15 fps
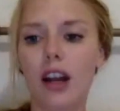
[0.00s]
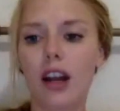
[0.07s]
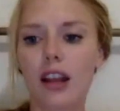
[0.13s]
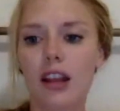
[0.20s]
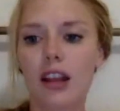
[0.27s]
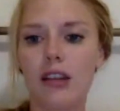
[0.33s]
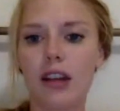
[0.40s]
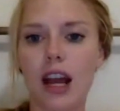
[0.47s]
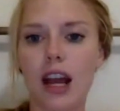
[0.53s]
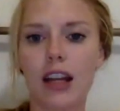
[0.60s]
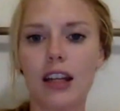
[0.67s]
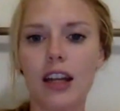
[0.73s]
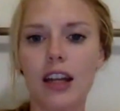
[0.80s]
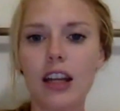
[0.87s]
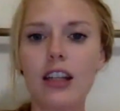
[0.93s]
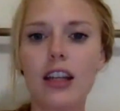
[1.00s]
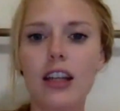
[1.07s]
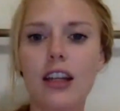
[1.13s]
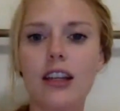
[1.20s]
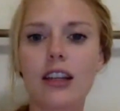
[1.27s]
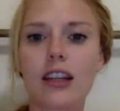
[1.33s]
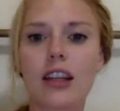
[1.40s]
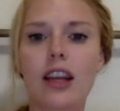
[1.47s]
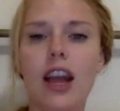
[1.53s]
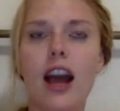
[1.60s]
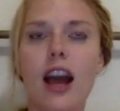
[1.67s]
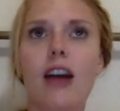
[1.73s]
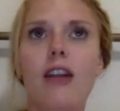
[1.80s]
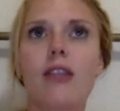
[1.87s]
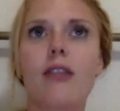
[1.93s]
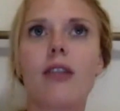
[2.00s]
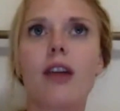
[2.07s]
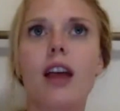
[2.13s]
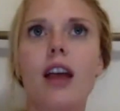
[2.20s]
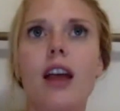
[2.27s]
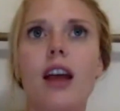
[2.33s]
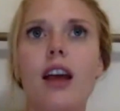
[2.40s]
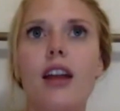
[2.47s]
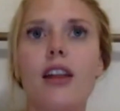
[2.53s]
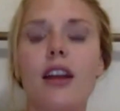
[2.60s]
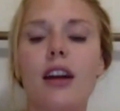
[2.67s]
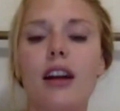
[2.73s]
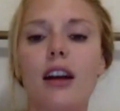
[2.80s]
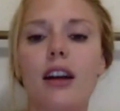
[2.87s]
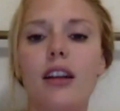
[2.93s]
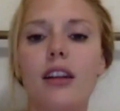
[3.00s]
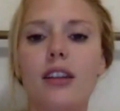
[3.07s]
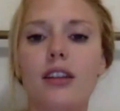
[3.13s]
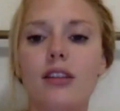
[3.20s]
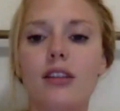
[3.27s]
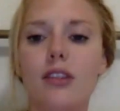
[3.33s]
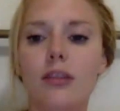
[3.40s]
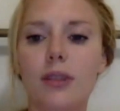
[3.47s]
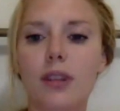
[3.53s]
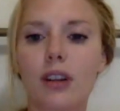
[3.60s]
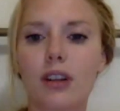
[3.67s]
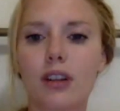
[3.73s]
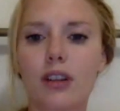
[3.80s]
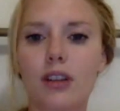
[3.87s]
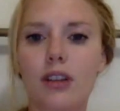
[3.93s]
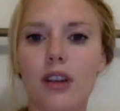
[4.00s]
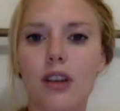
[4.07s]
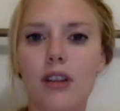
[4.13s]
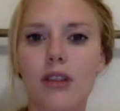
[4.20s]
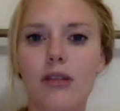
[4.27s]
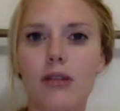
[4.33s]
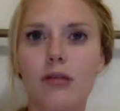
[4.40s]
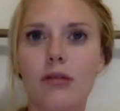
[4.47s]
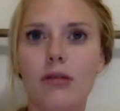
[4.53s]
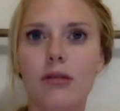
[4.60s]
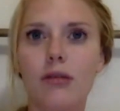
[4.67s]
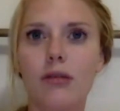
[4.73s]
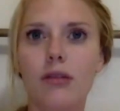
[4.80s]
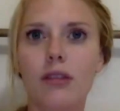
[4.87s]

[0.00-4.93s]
at the United Nations and how there are these groups that are so